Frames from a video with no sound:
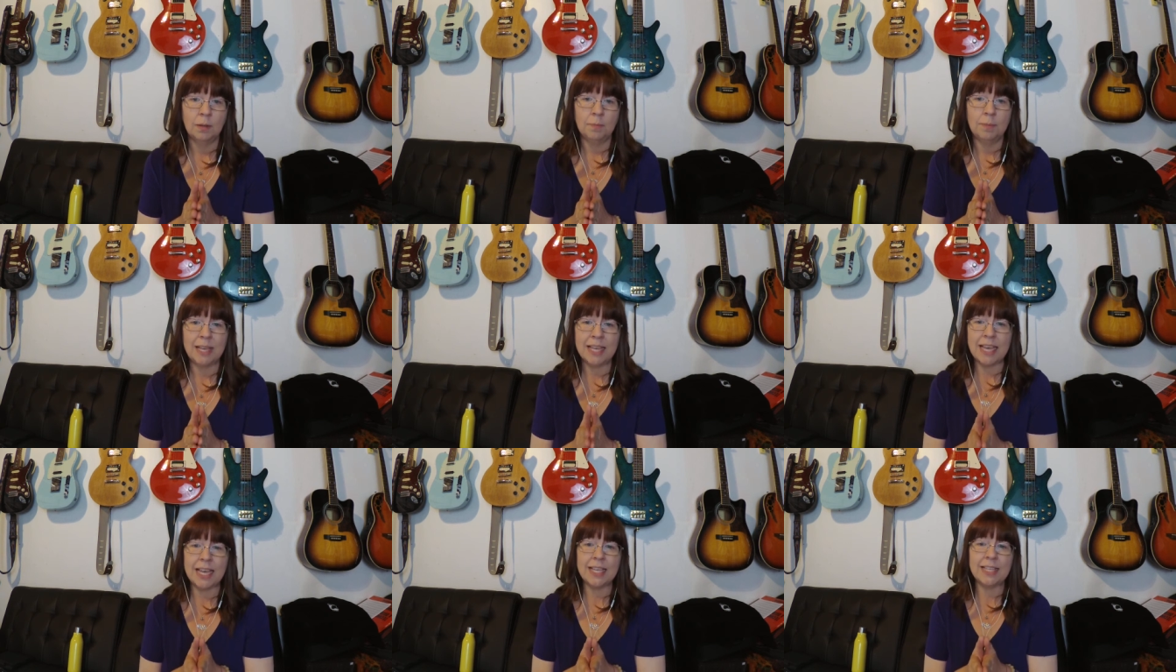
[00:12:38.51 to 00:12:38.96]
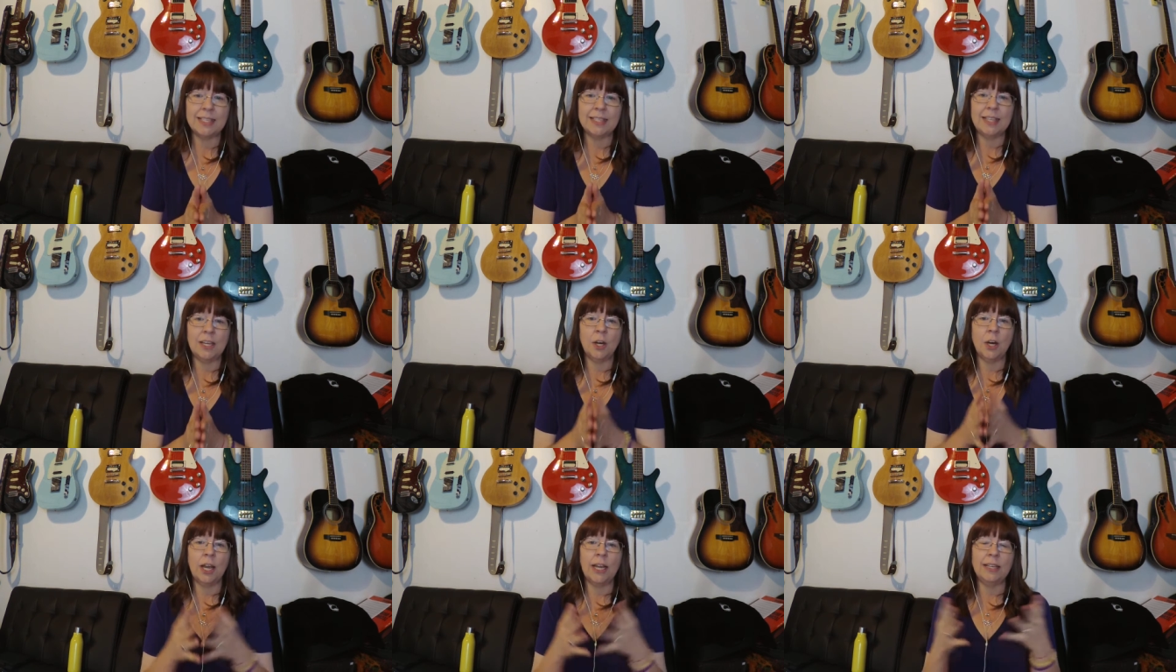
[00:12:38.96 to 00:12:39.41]
because
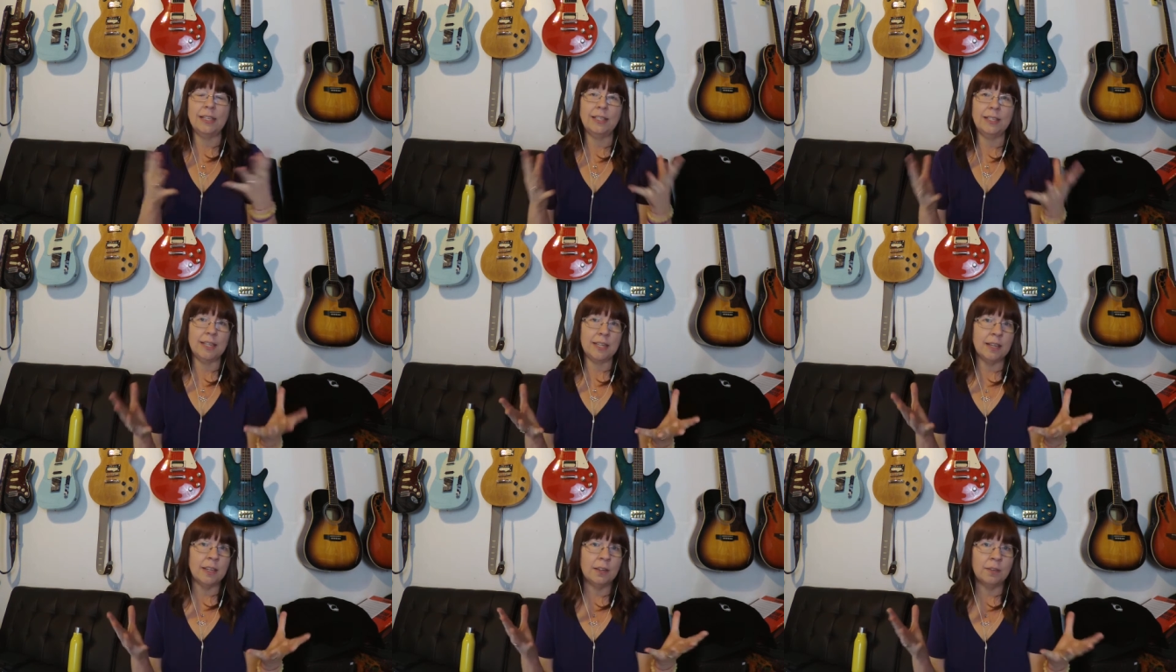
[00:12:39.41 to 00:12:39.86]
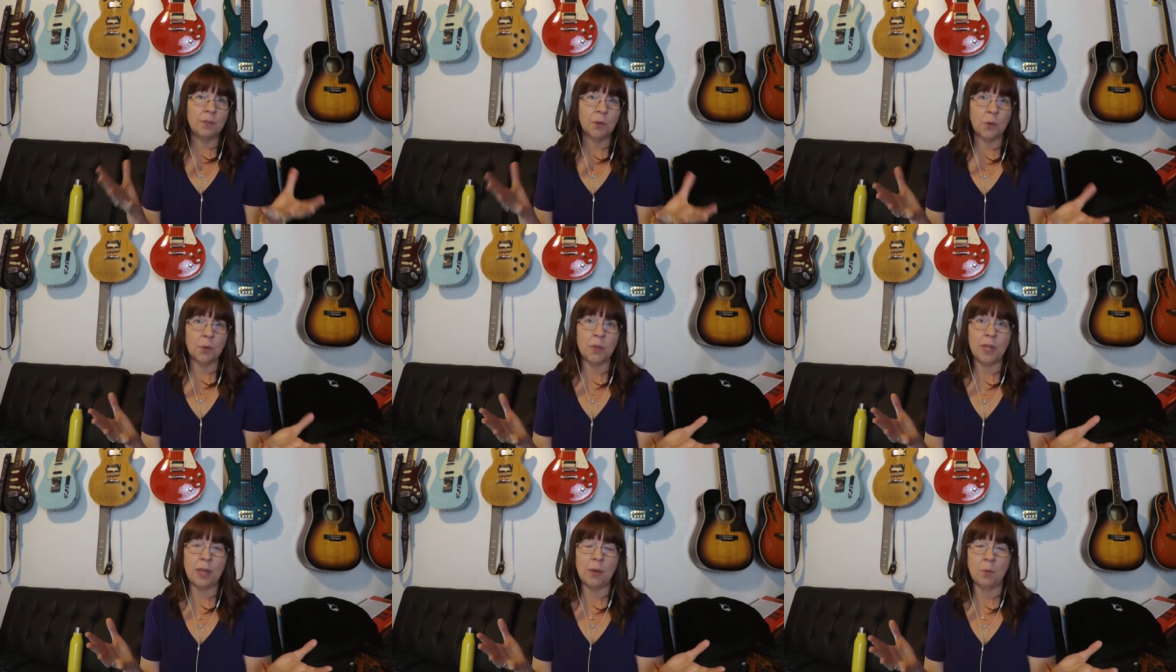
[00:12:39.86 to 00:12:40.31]
their idea of
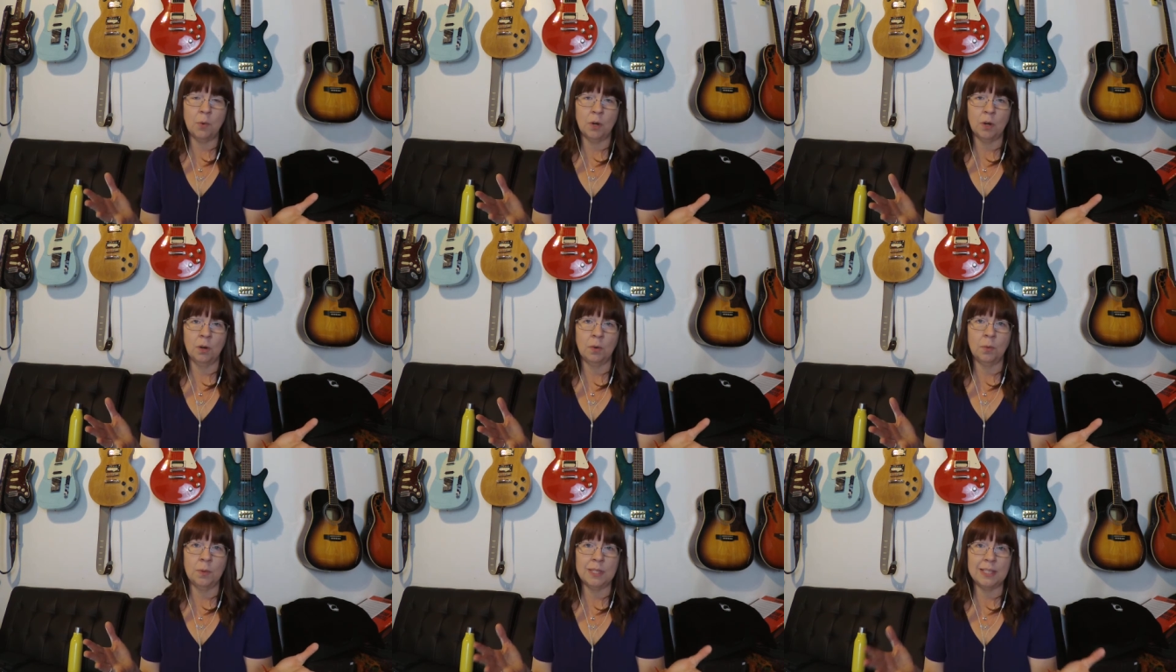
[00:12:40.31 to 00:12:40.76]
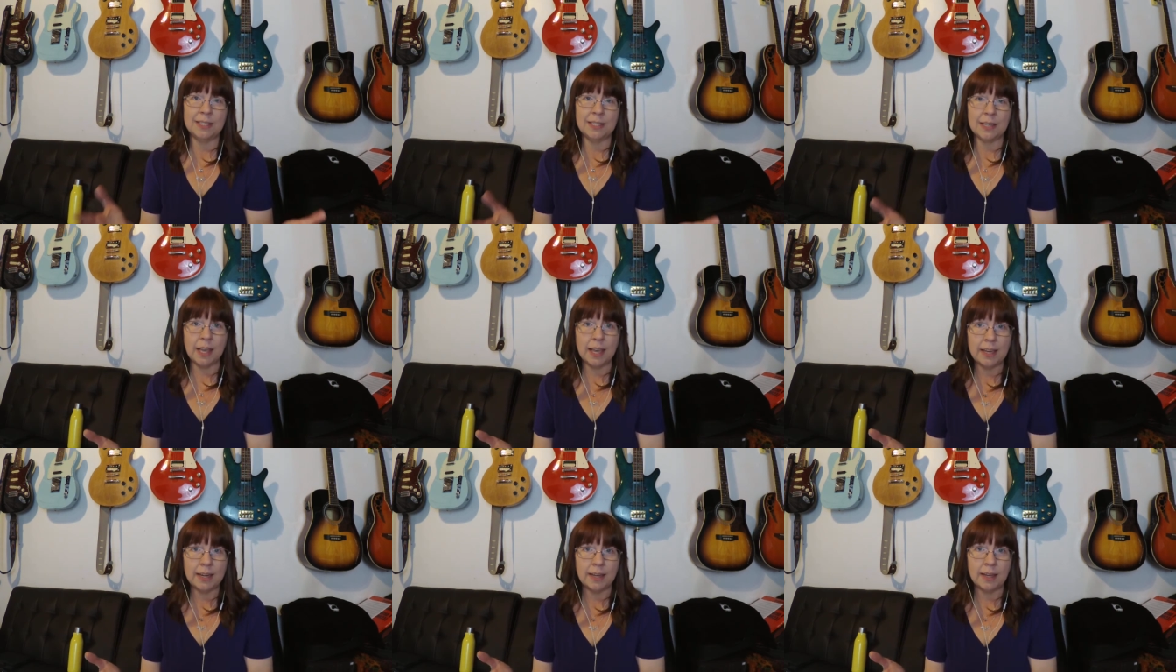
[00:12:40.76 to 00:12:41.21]
who they were was
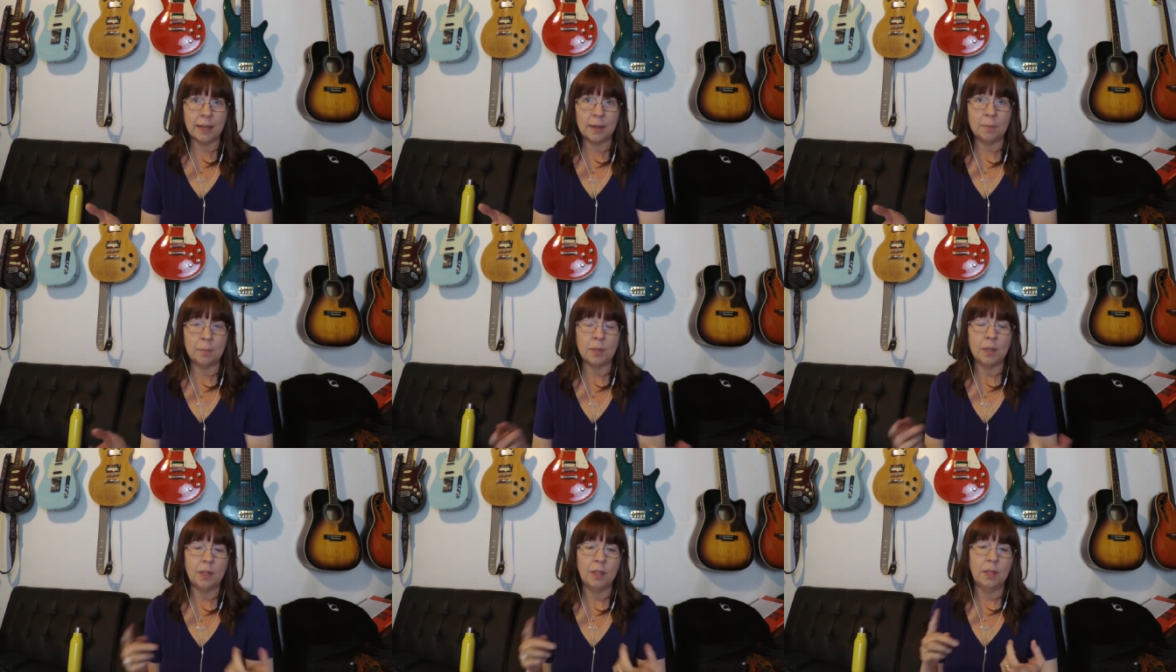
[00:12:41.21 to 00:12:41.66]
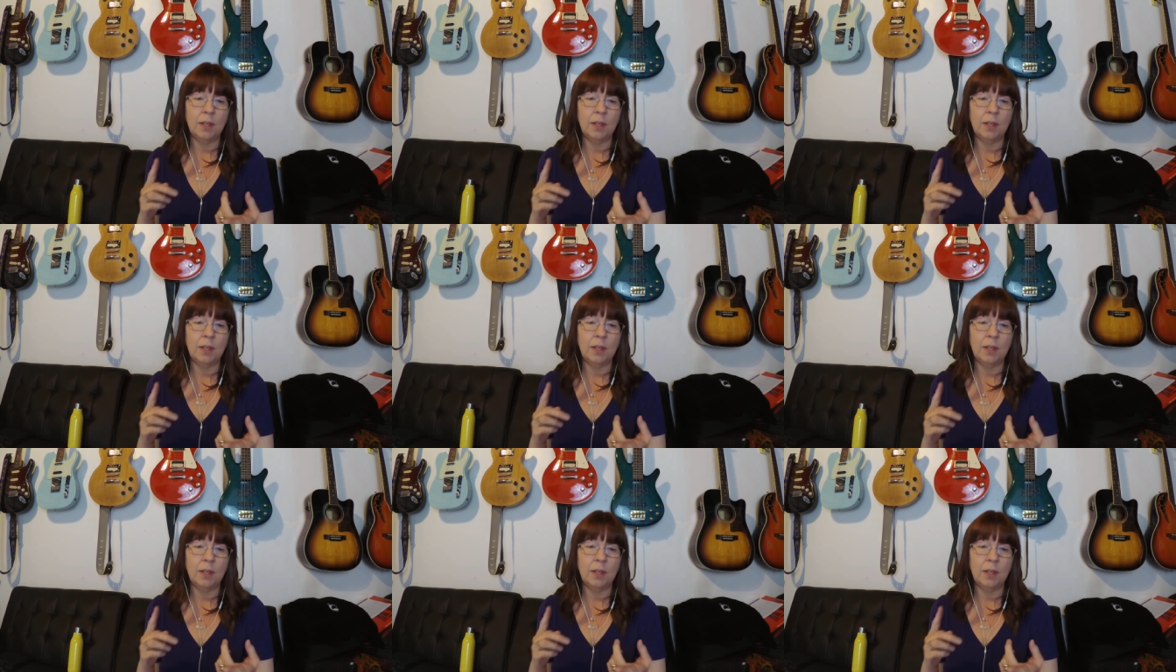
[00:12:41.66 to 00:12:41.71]
tied up